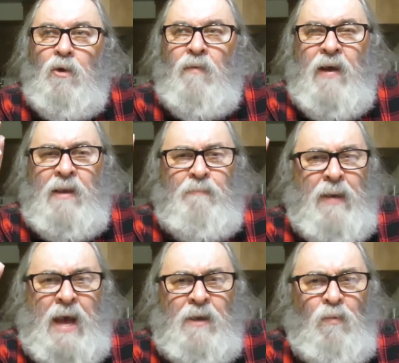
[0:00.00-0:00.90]
who've had
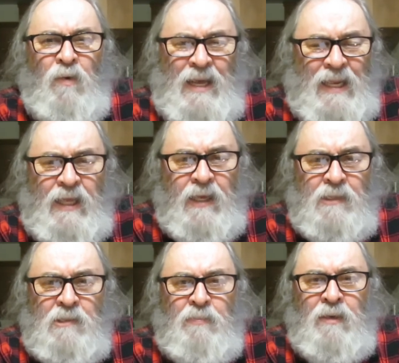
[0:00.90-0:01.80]
bad reading
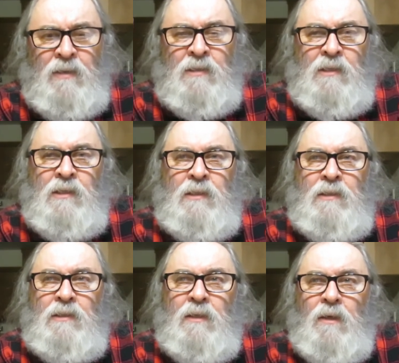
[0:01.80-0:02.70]

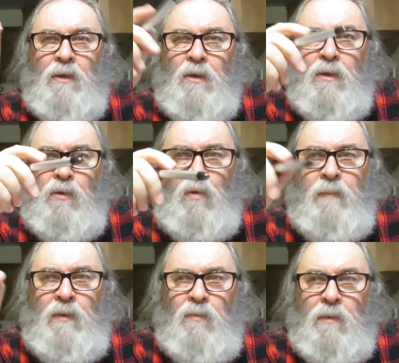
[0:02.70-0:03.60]
experiences,
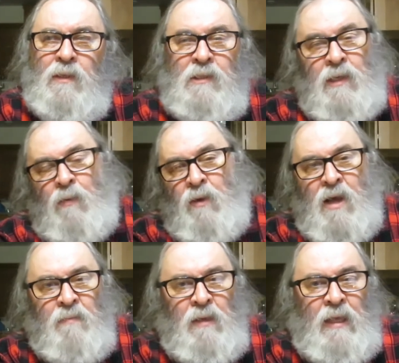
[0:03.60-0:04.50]
who've been, this is like we're
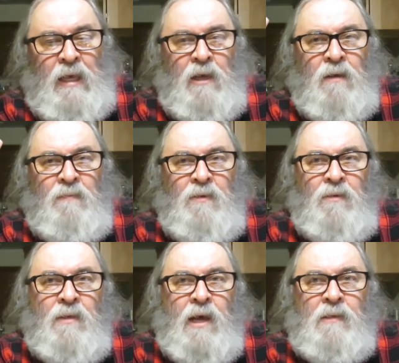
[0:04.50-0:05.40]
coming to the year of
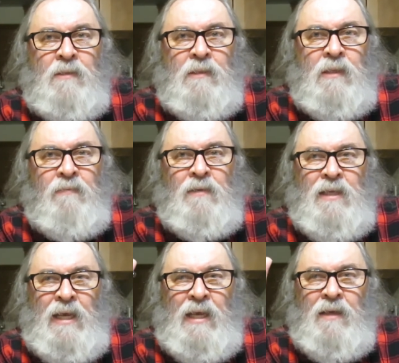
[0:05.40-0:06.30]

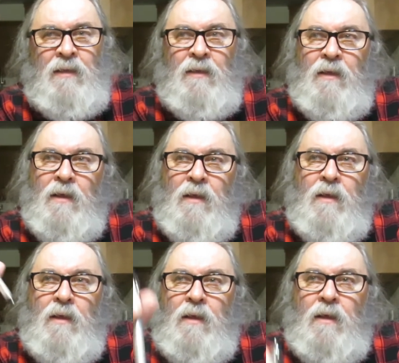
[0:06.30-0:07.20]
2017 and
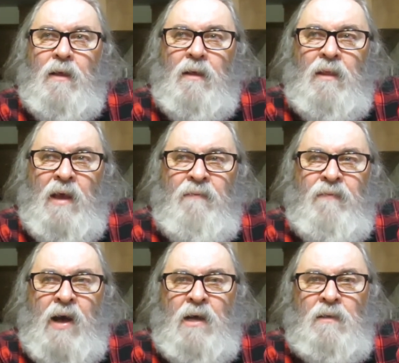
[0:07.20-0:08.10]
they
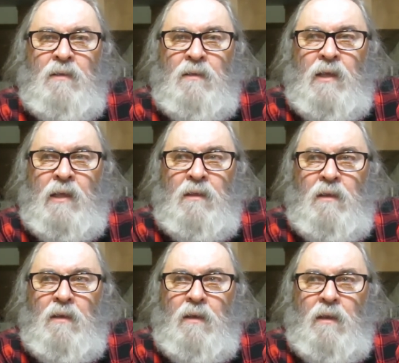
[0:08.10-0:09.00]
found that
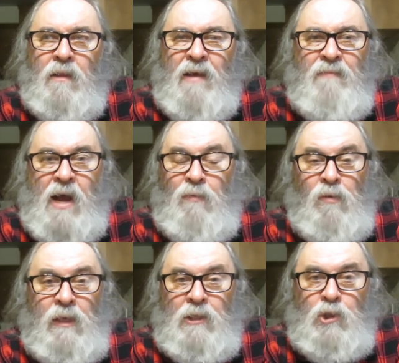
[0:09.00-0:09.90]
they've not
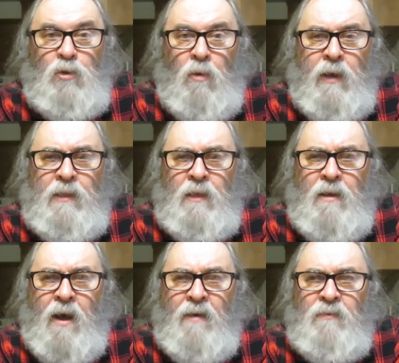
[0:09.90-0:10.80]
really enjoyed the
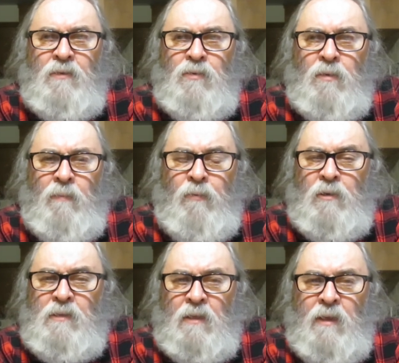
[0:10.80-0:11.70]
novels or the
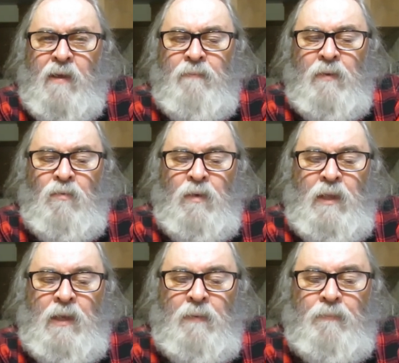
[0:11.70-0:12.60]
books that they have been
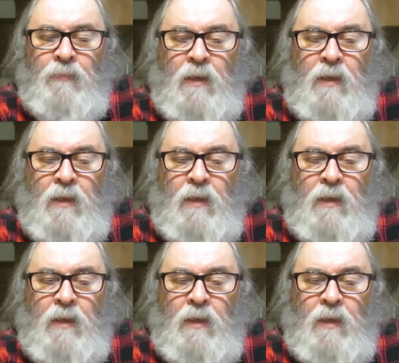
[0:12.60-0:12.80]
reading.